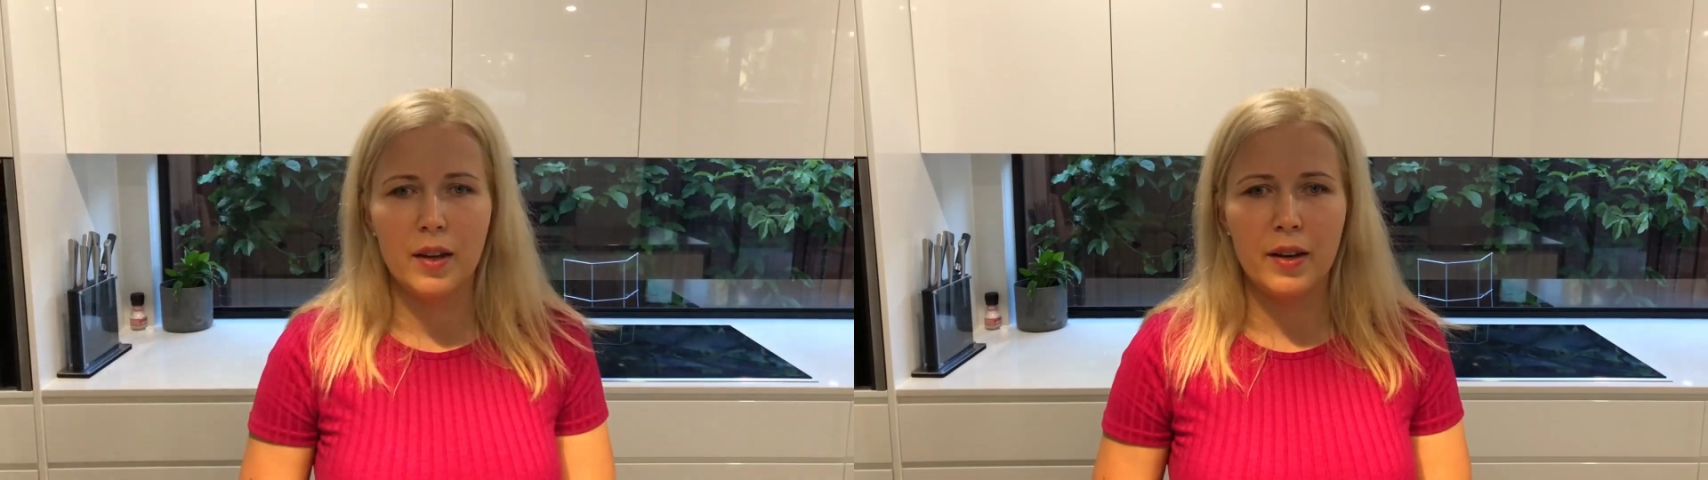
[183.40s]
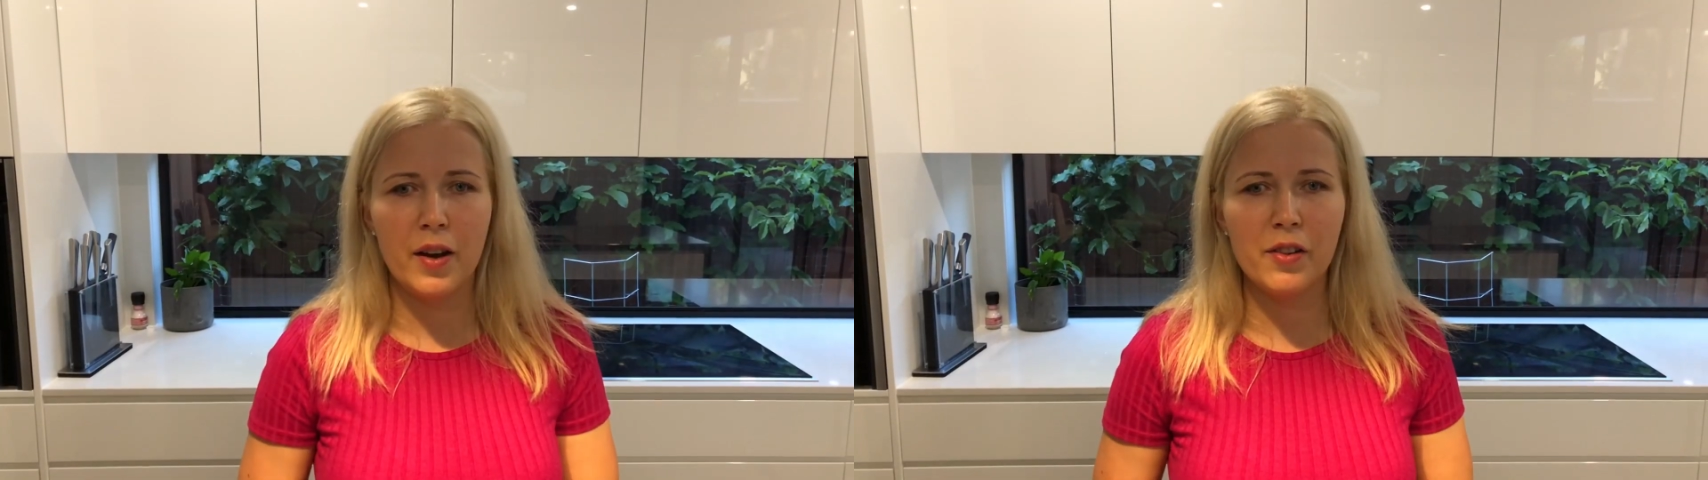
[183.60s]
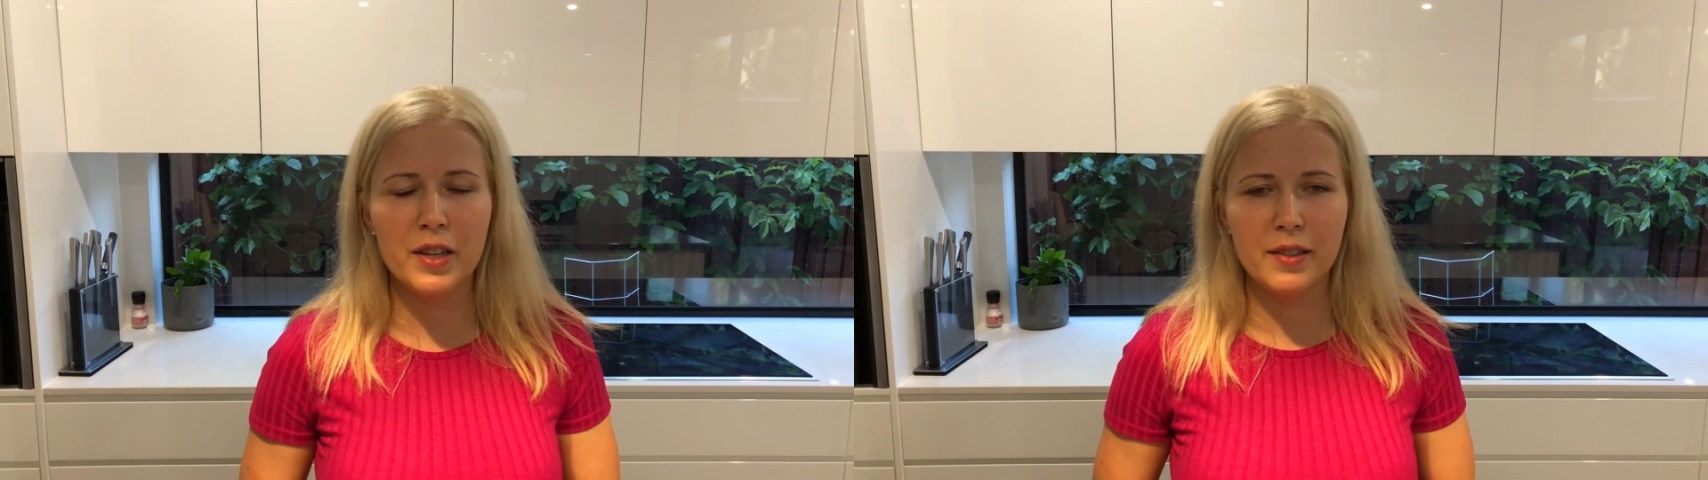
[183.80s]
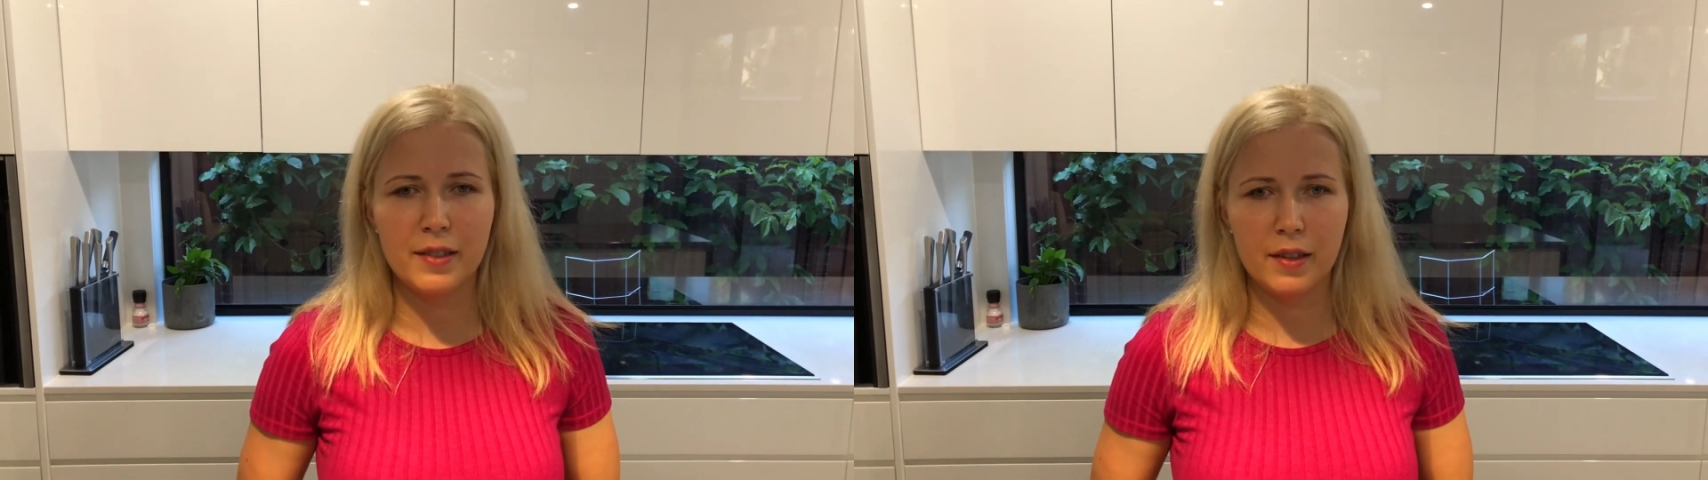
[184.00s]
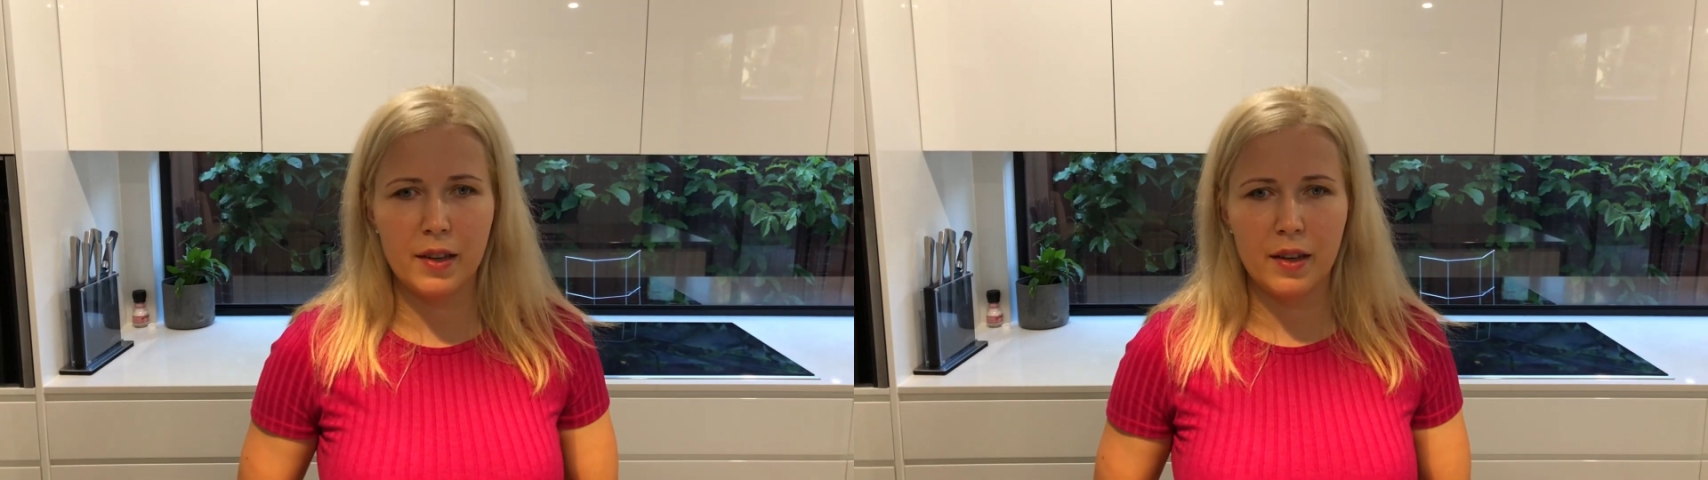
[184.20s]
Now let's
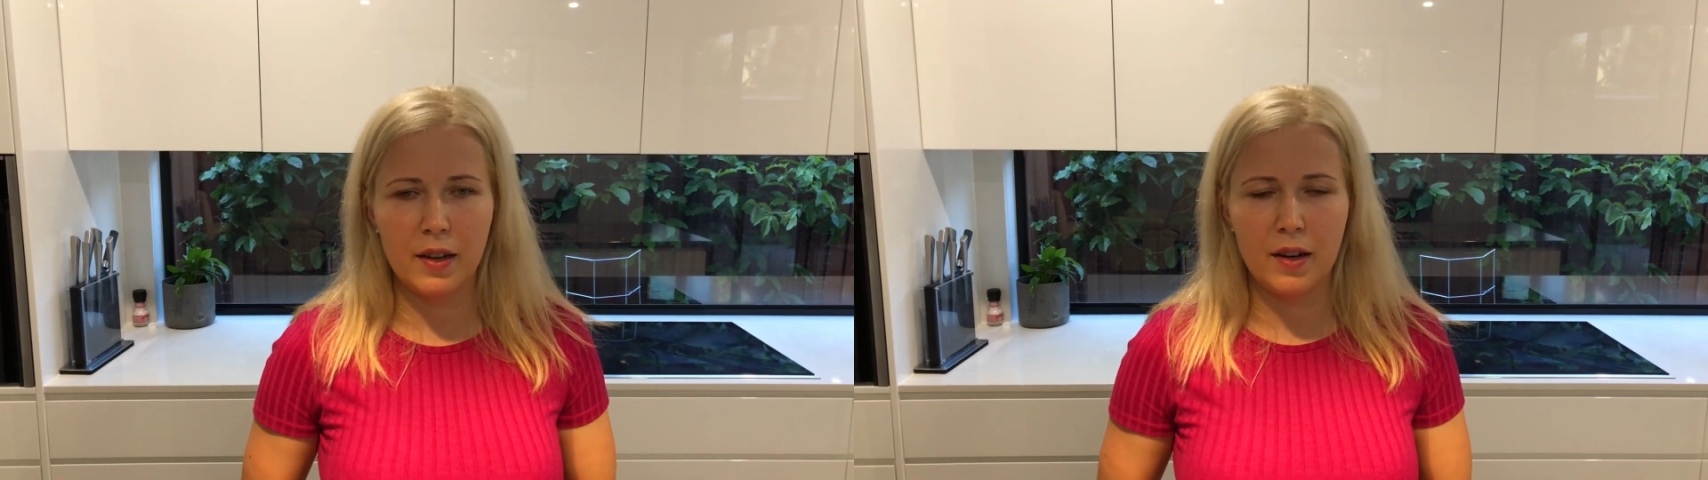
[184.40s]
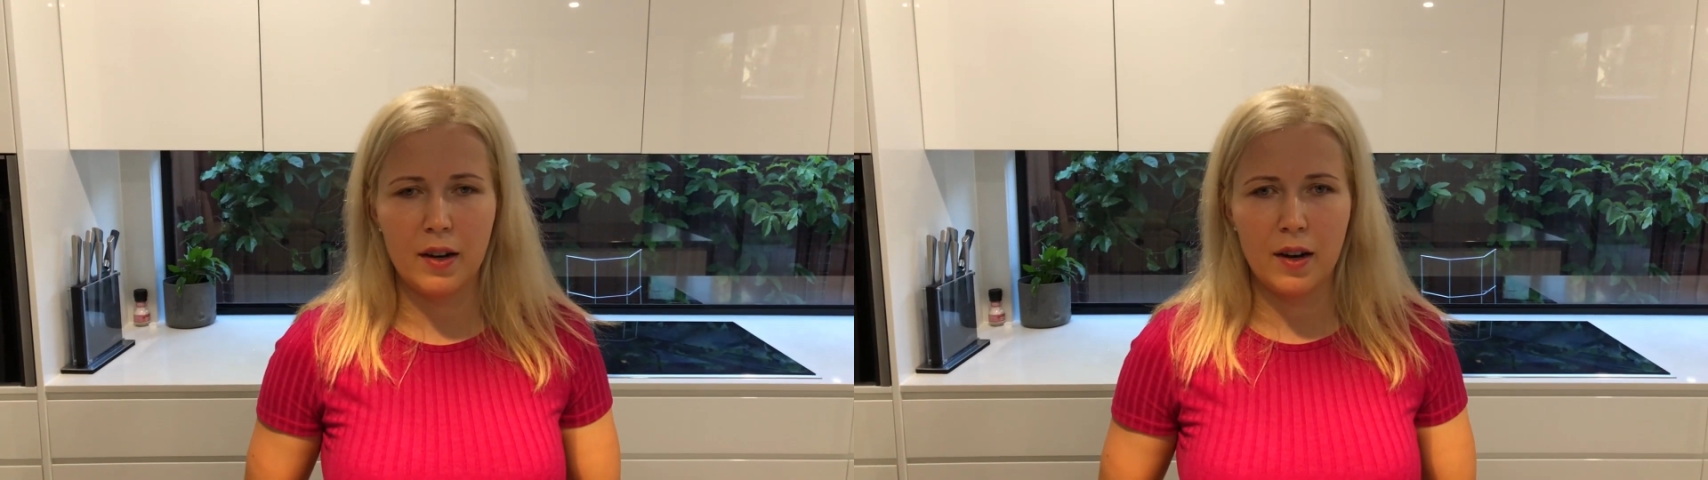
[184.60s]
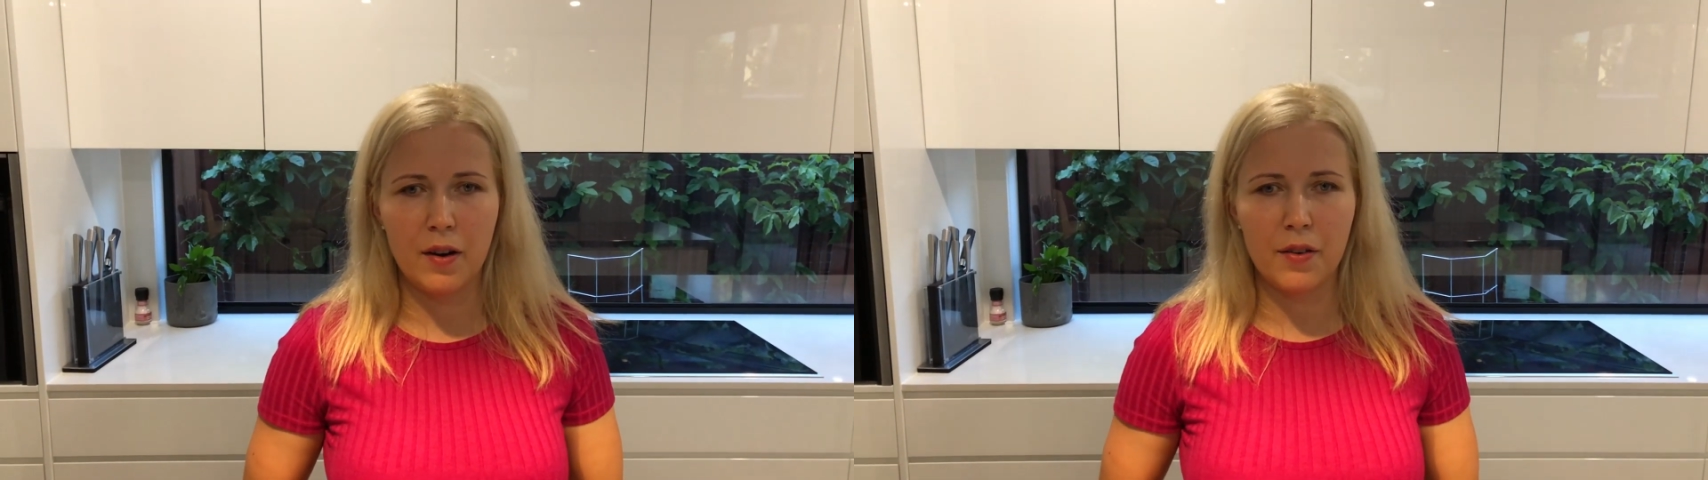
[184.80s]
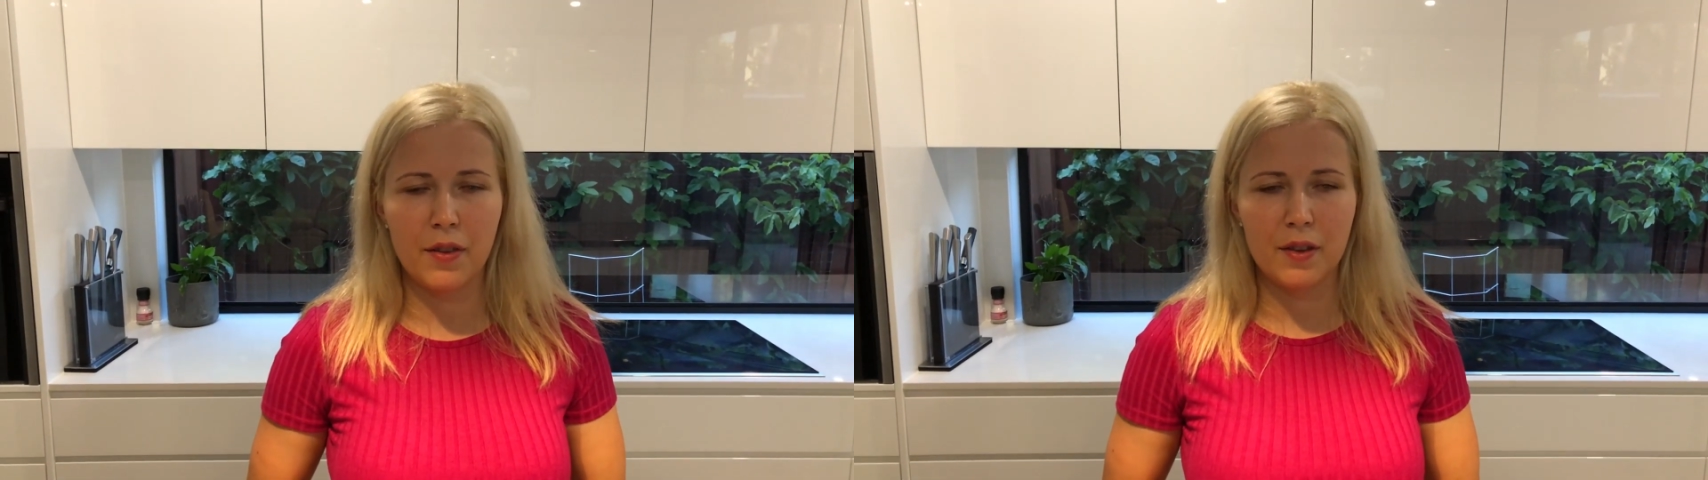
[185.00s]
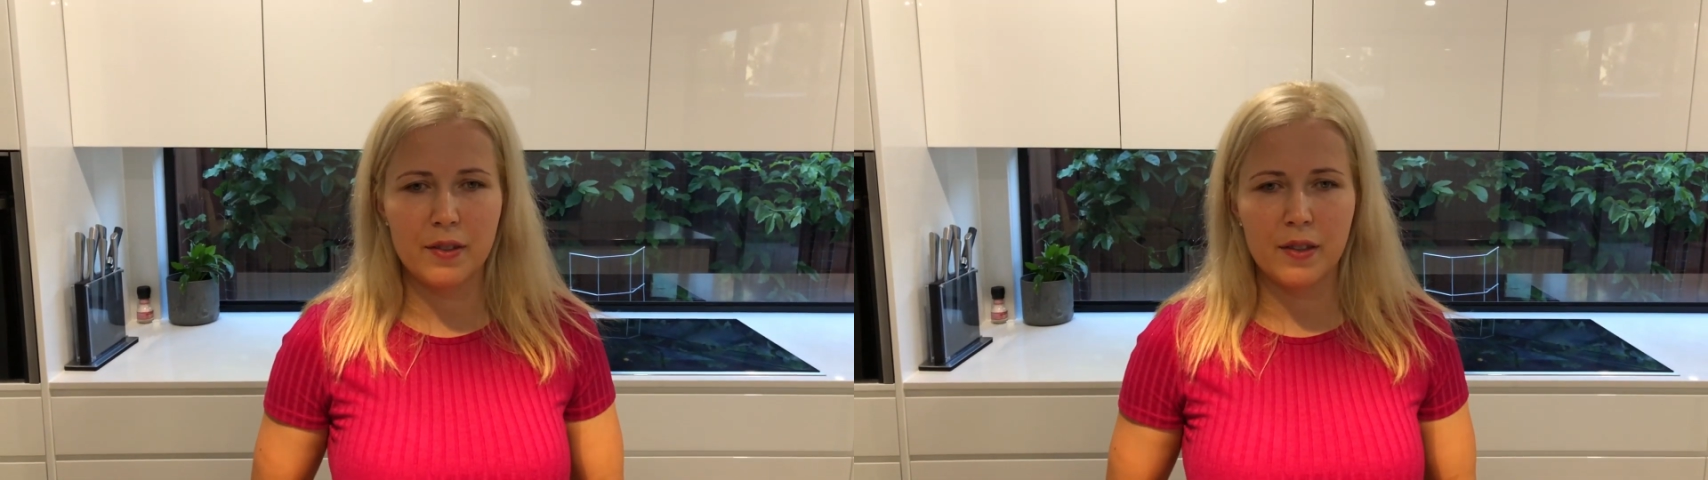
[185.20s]
see how
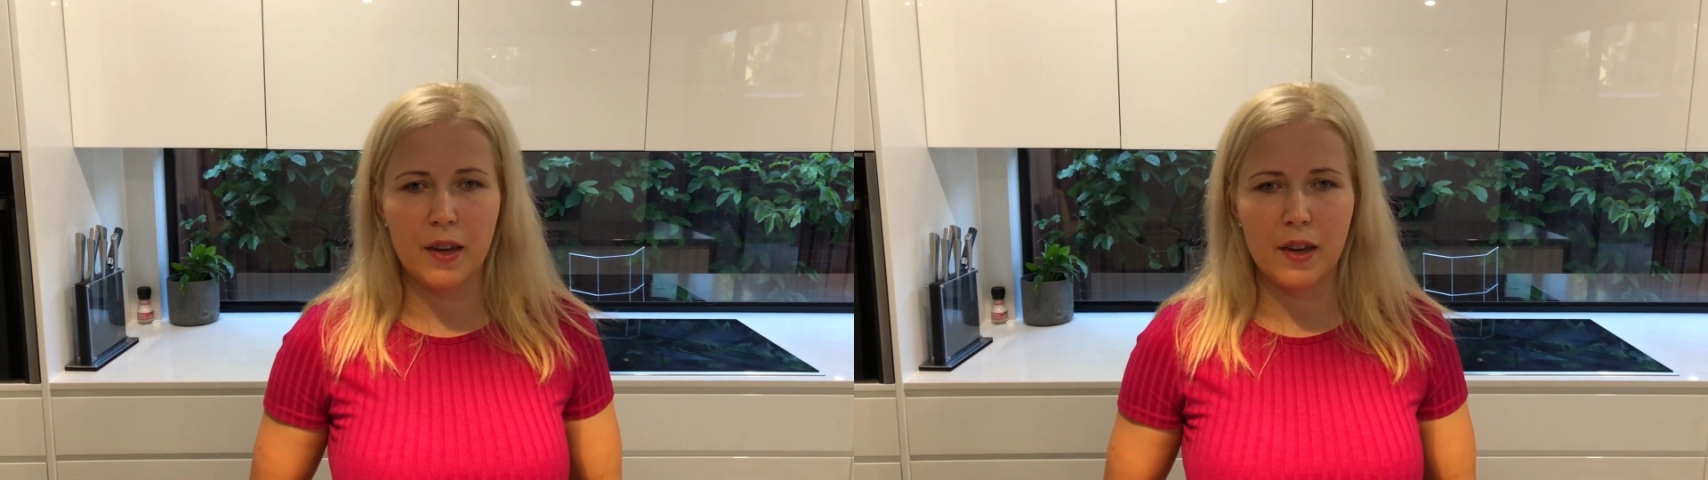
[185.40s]
these